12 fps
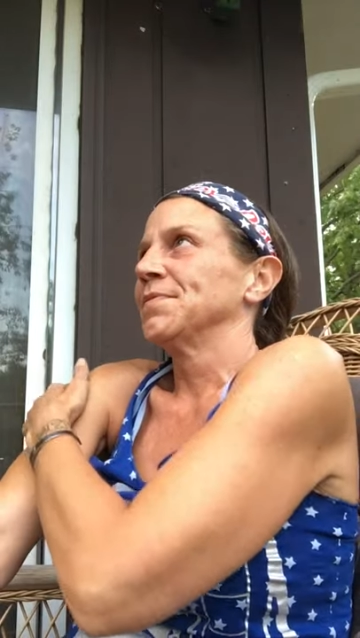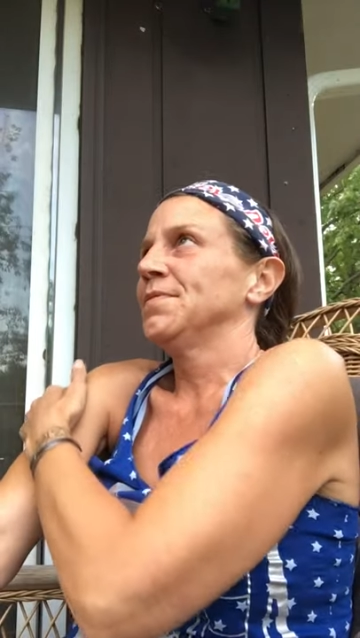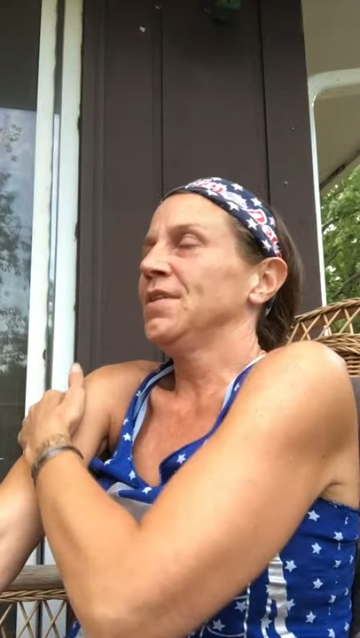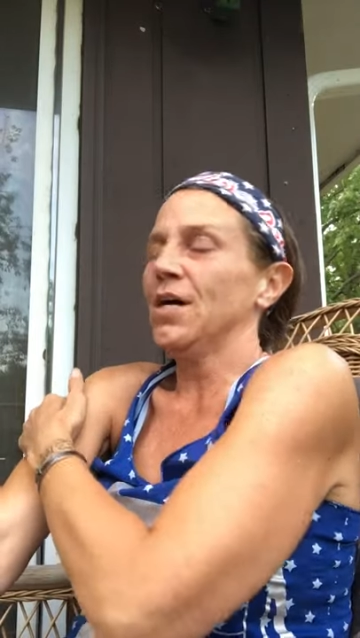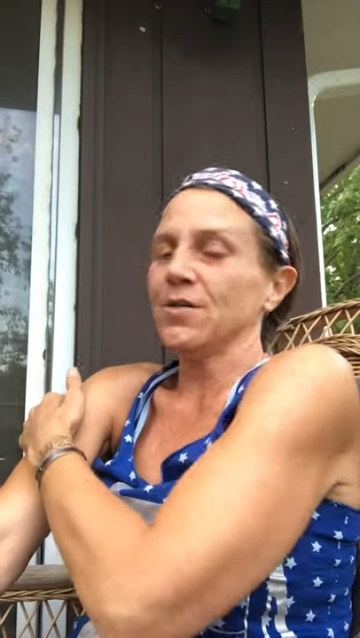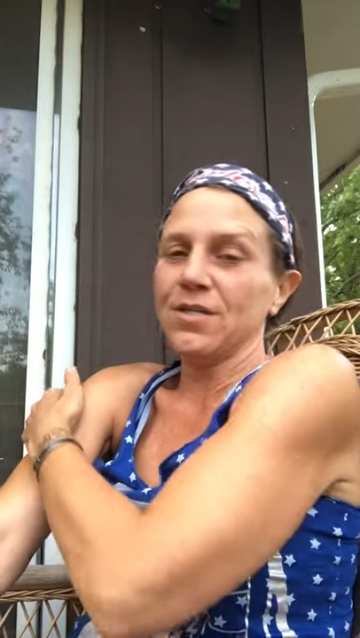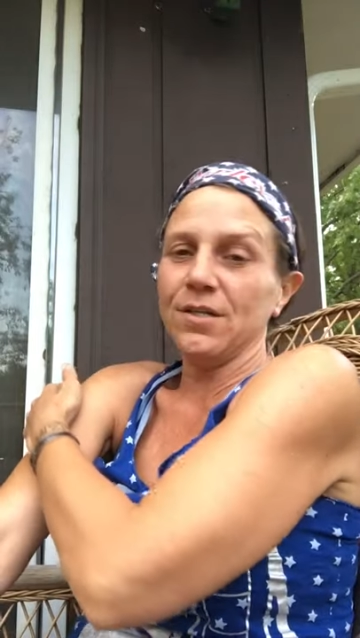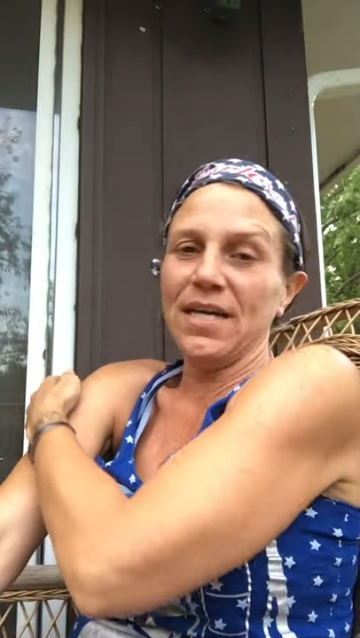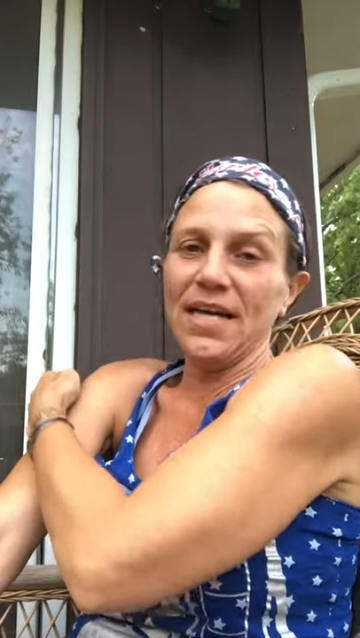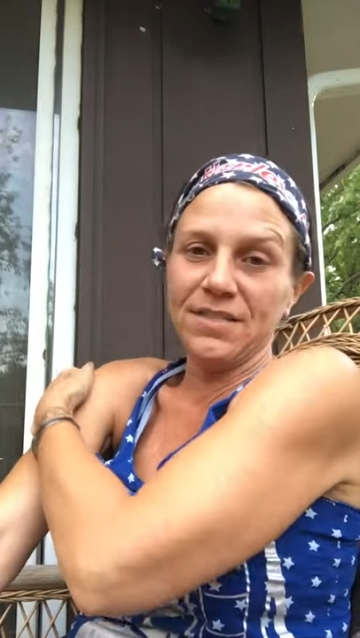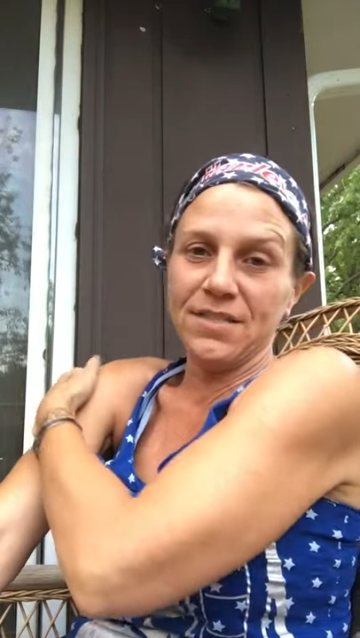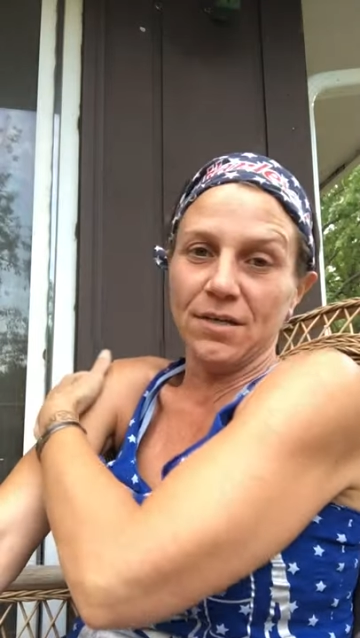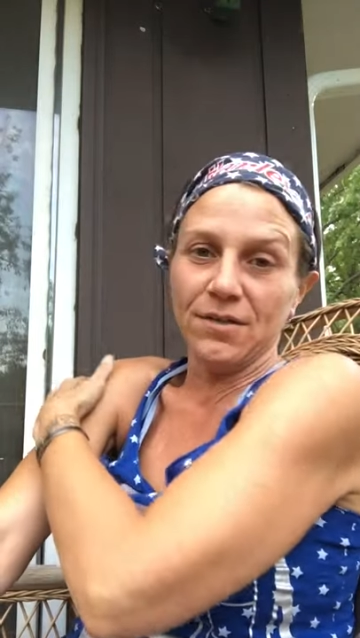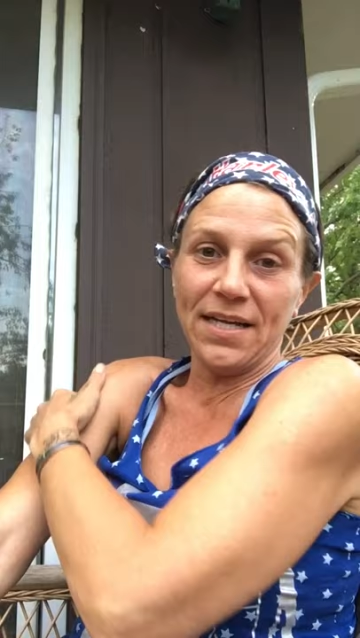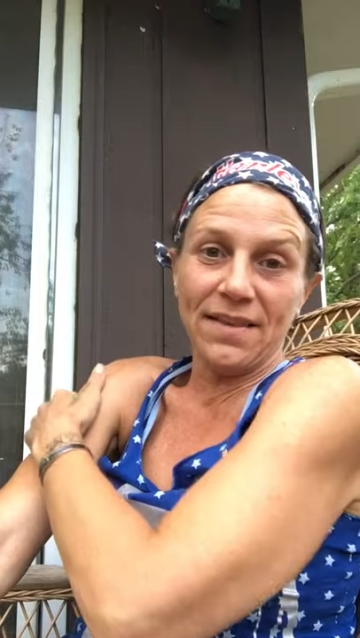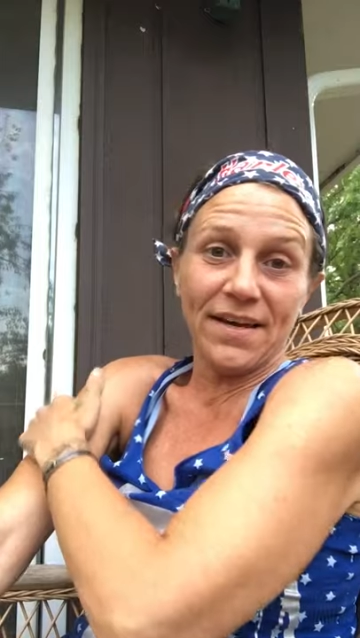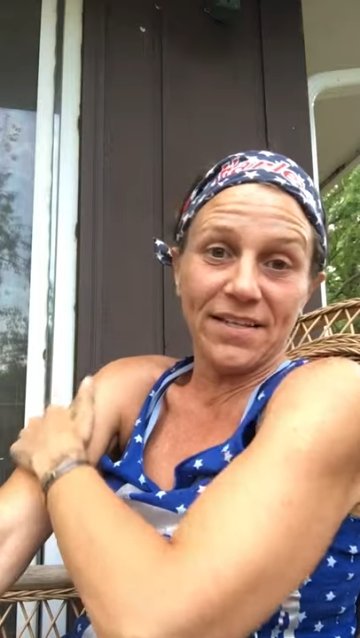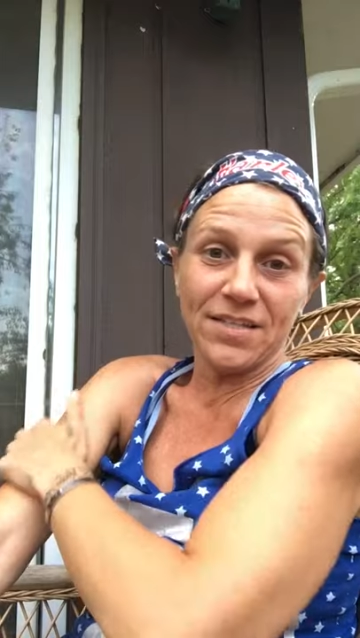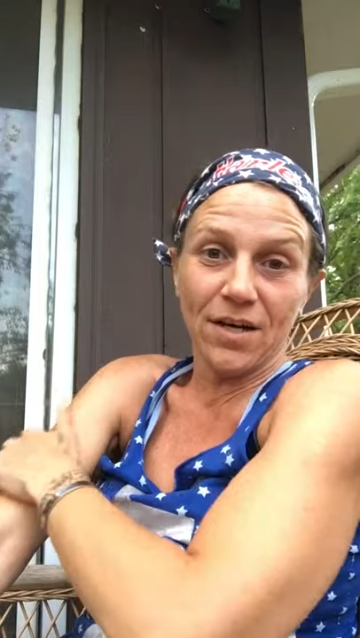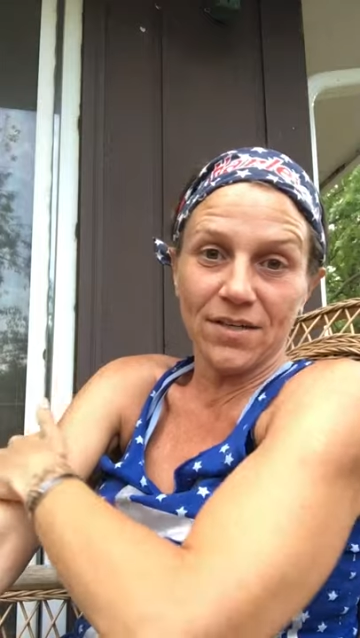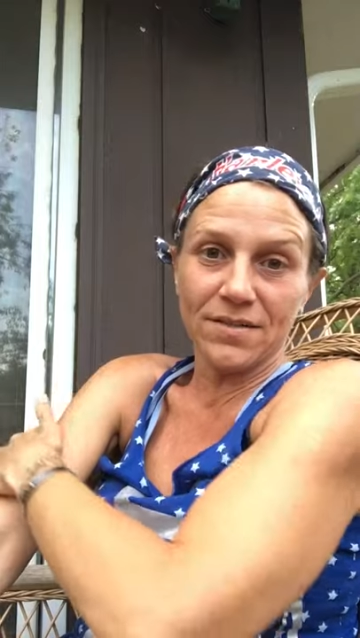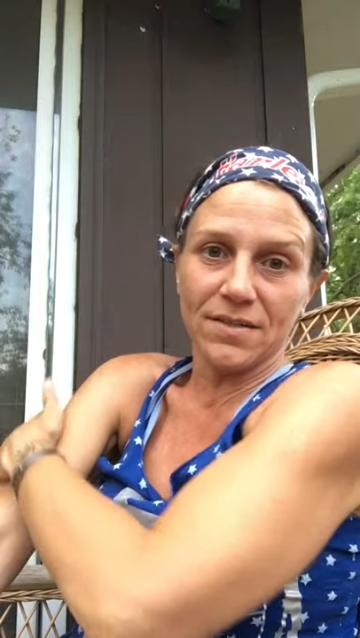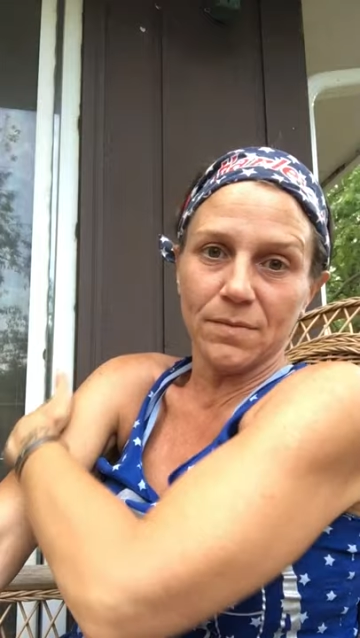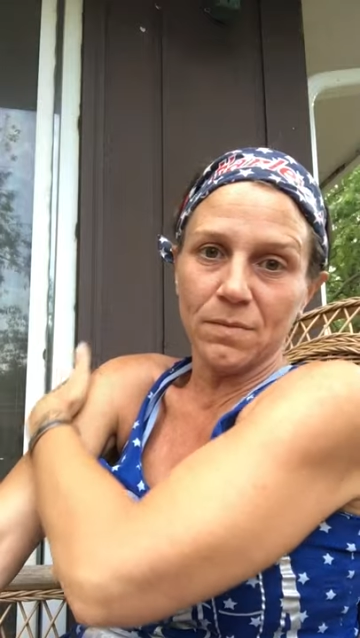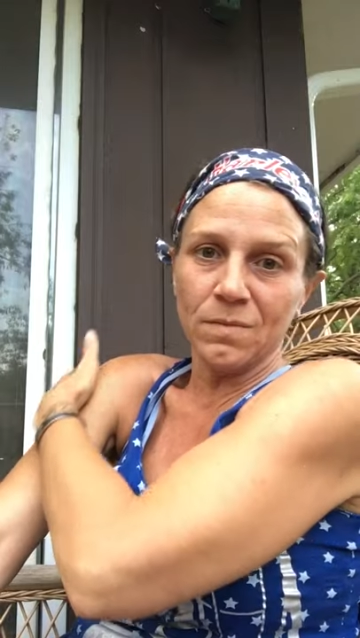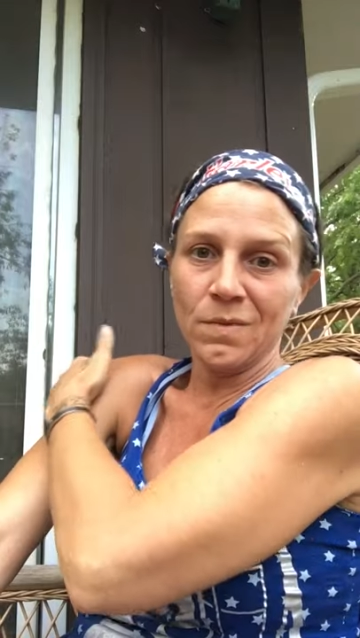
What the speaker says: Those who can donate, that's awesome.